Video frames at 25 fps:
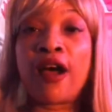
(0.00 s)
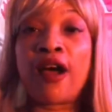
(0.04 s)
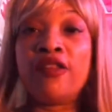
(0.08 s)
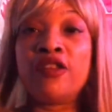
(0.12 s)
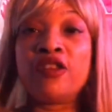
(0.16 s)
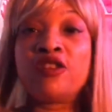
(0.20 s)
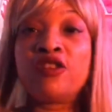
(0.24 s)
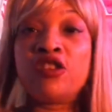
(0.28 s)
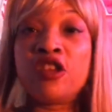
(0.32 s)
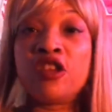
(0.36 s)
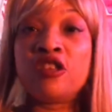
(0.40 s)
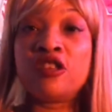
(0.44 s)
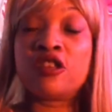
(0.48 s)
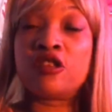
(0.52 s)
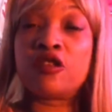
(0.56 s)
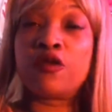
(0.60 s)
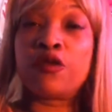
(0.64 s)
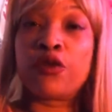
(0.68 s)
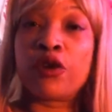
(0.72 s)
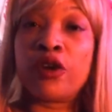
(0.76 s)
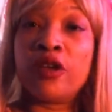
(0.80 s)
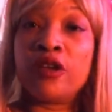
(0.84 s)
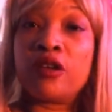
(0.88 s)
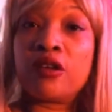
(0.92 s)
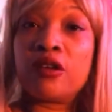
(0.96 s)
by the Jesus
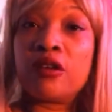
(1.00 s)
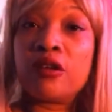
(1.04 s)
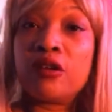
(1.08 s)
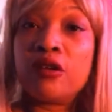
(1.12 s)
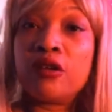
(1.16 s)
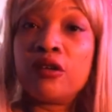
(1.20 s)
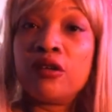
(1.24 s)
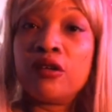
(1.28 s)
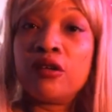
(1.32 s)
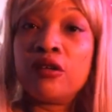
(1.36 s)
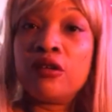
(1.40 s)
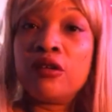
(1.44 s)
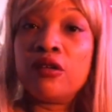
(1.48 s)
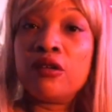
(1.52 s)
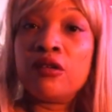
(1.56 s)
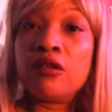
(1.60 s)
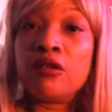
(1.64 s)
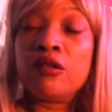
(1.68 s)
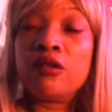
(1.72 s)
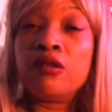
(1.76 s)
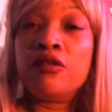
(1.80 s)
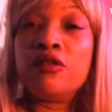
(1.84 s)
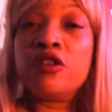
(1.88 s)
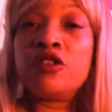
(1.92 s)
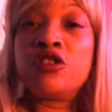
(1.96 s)
freak.
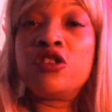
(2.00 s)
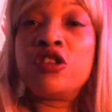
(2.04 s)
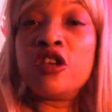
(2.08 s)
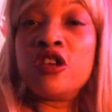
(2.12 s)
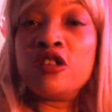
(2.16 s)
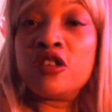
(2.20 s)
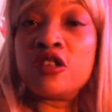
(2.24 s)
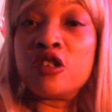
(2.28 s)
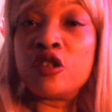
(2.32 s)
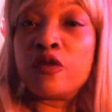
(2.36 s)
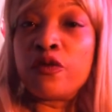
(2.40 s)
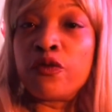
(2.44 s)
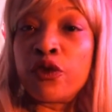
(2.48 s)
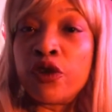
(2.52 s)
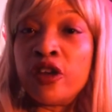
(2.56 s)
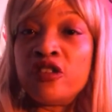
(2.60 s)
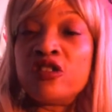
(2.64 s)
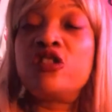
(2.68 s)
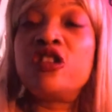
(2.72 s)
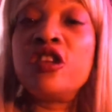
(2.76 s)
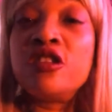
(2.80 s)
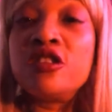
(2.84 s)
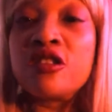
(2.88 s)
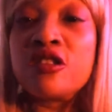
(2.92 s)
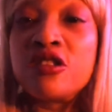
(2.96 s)
The Jesus
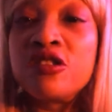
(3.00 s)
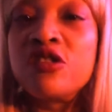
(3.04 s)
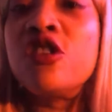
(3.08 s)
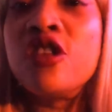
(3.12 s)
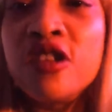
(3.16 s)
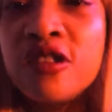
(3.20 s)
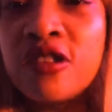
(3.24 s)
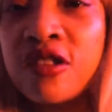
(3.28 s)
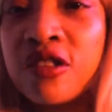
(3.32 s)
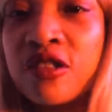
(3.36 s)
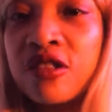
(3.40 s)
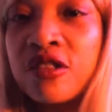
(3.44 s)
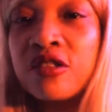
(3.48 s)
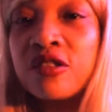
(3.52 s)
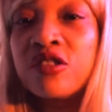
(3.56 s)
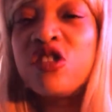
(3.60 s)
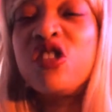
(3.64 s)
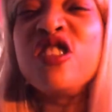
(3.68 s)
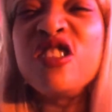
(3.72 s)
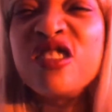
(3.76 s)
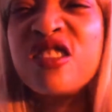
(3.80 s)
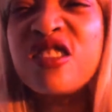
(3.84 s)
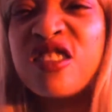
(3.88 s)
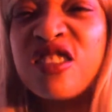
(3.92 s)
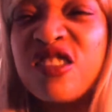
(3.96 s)
freak. Jesus, Jesus,
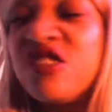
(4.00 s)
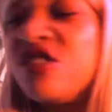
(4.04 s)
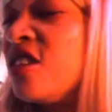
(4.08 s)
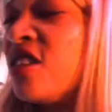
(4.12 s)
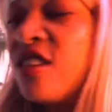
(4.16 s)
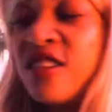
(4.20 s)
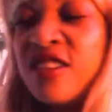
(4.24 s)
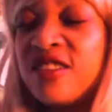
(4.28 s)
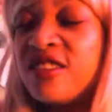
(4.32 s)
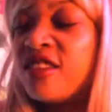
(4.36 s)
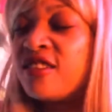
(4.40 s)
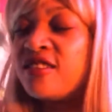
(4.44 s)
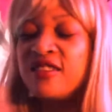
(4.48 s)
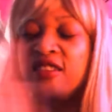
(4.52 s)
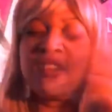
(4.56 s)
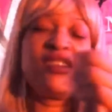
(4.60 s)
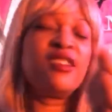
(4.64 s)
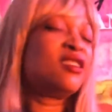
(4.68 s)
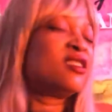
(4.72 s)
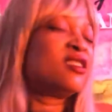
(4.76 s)
Jesus, Jesus,